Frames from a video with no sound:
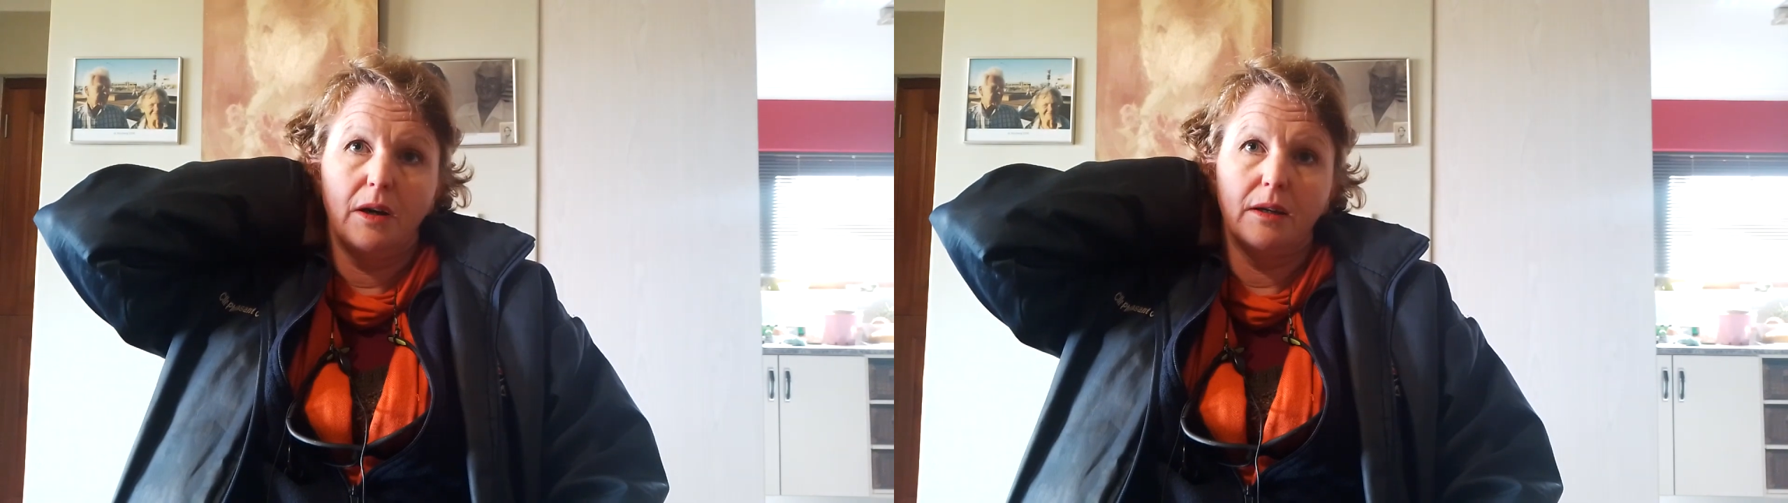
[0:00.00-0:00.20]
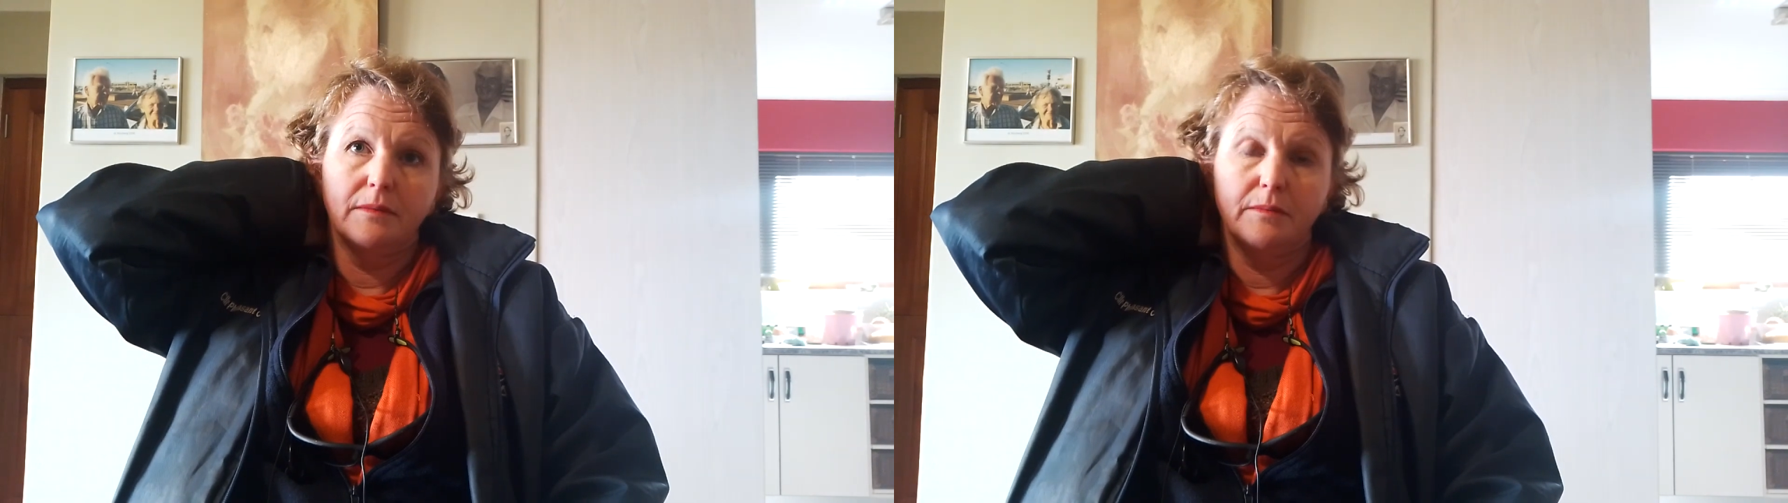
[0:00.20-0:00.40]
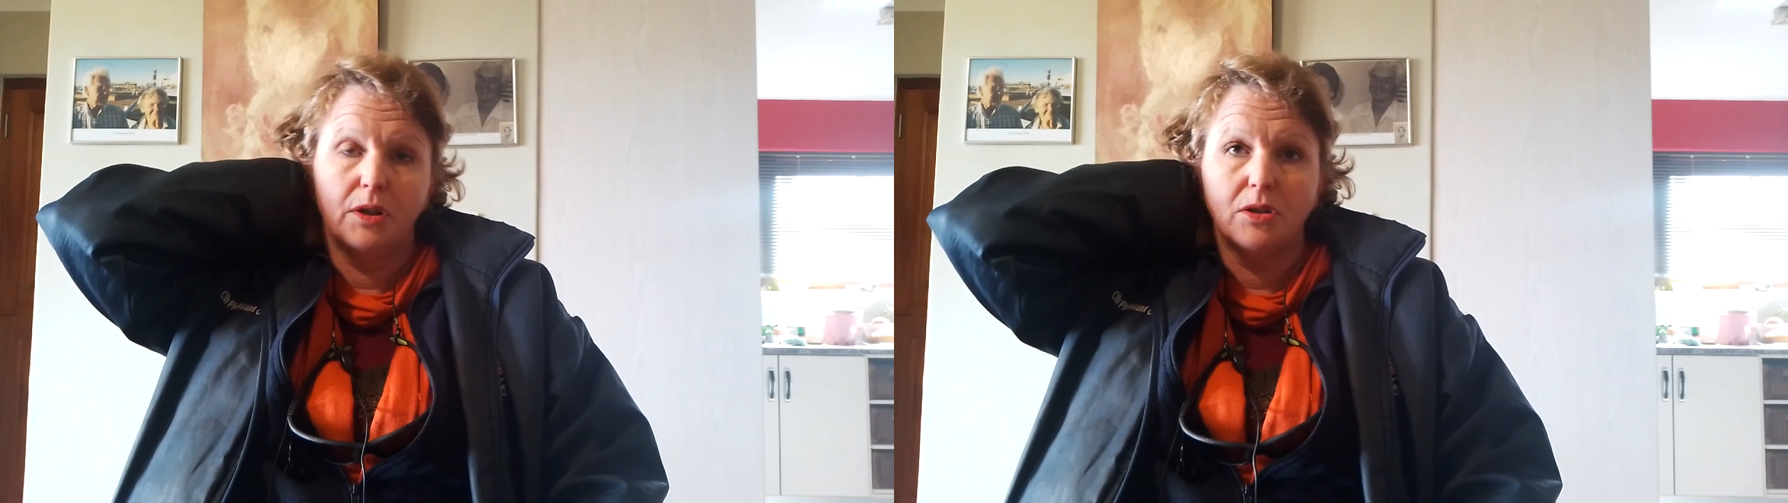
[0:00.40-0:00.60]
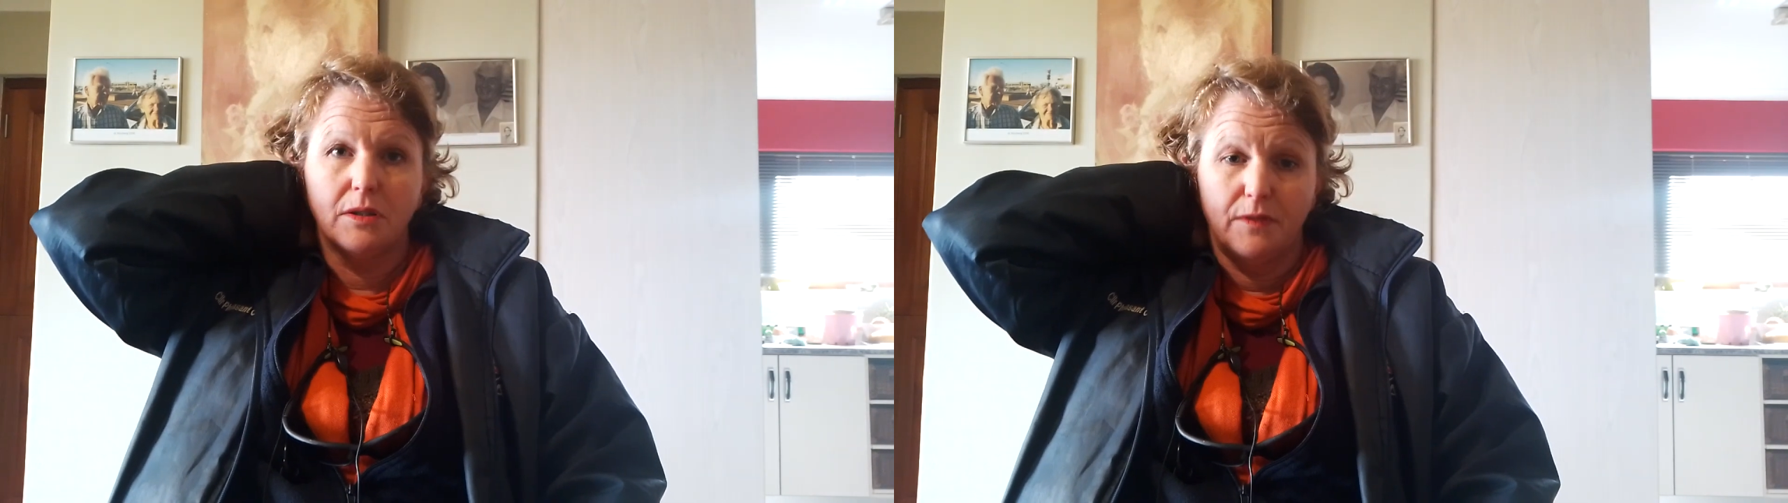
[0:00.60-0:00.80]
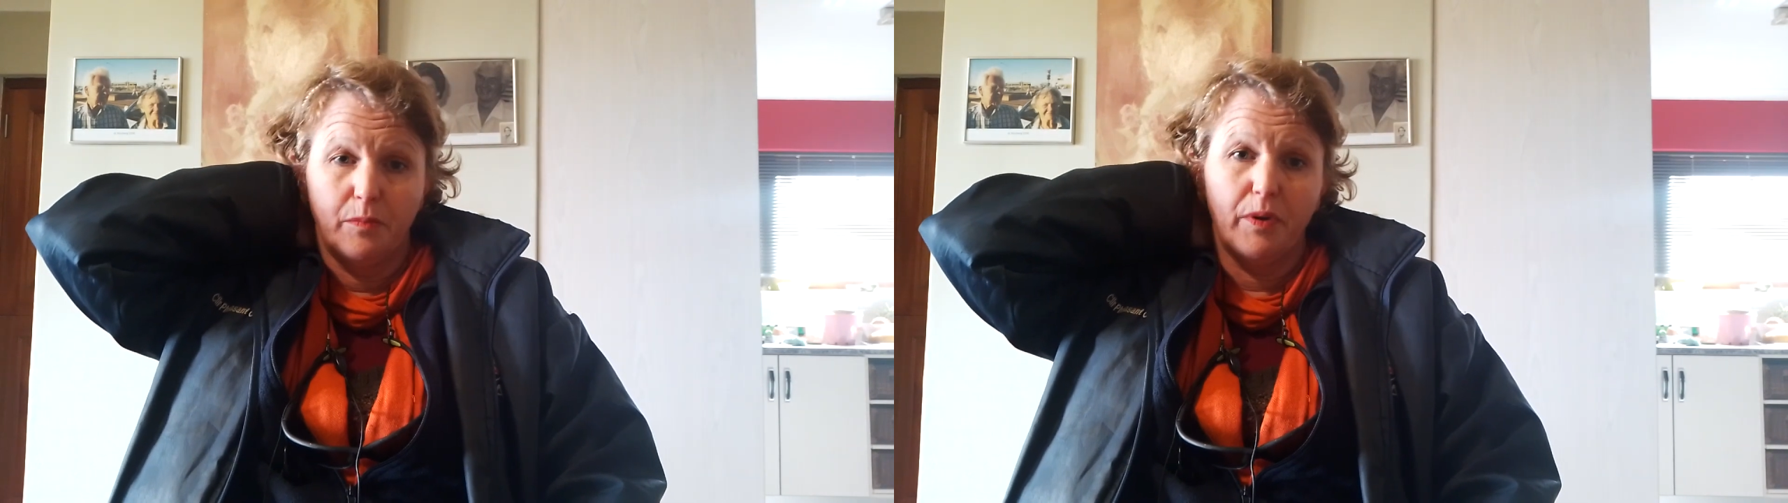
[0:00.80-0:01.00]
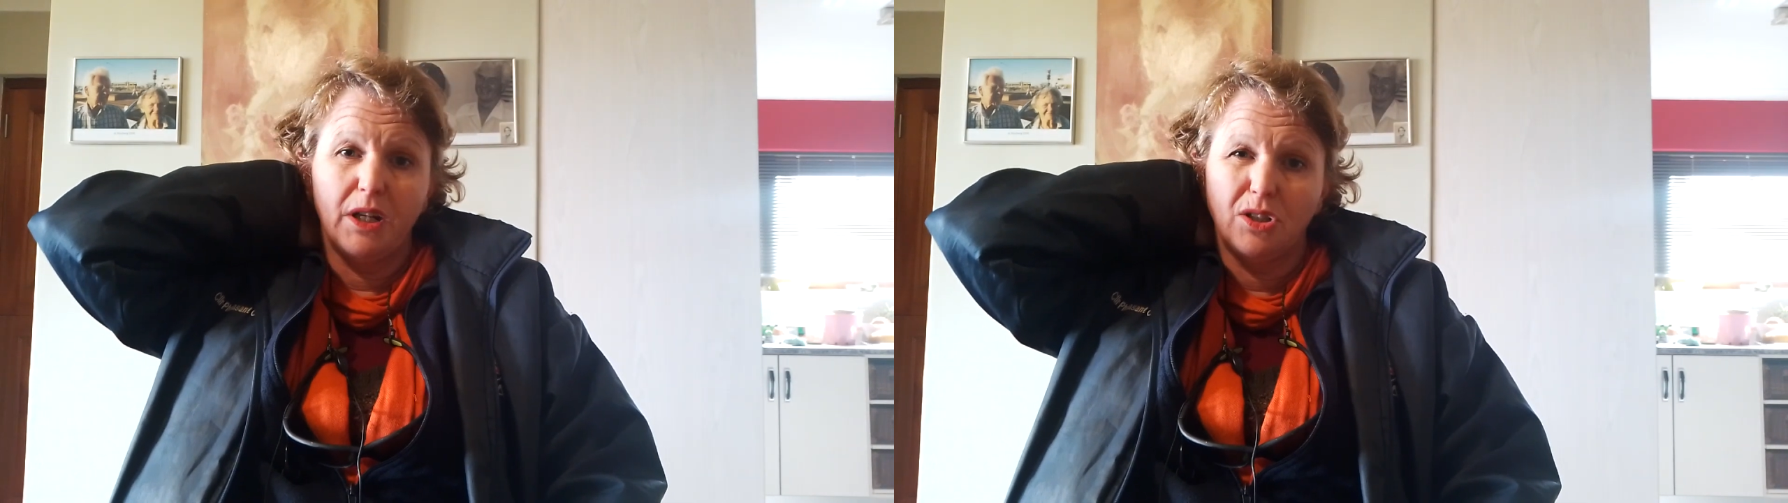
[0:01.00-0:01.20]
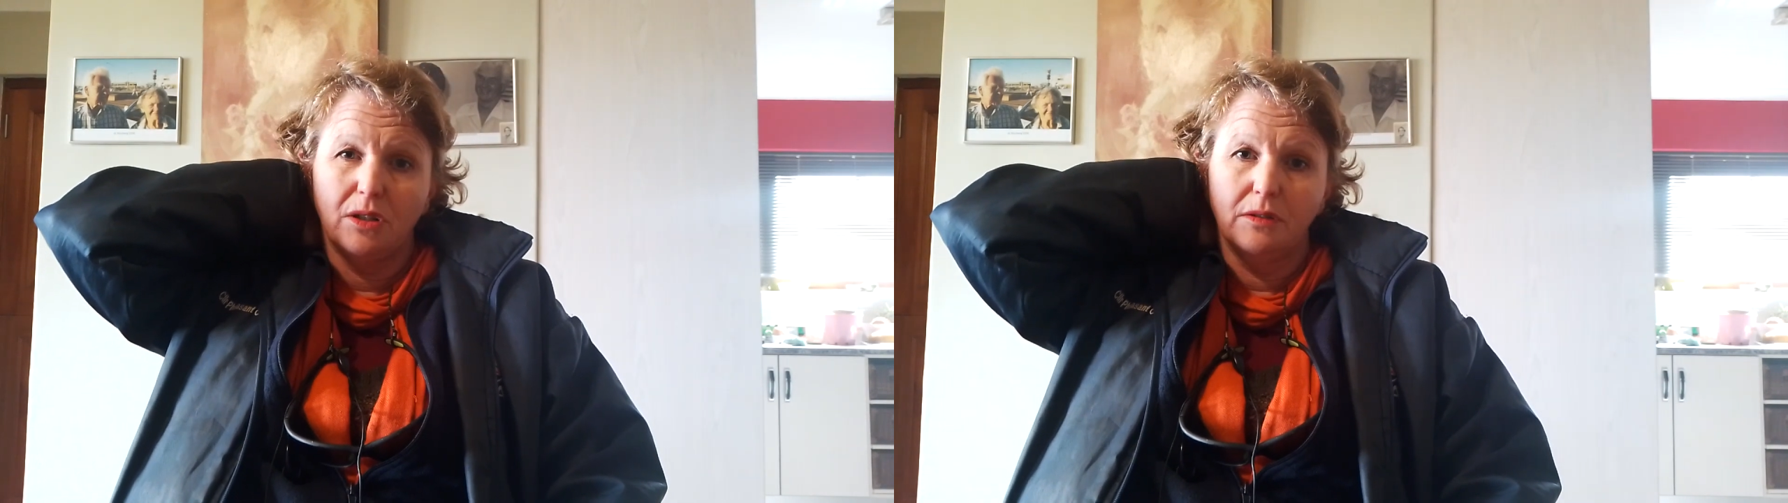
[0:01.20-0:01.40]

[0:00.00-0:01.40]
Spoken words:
because of depression,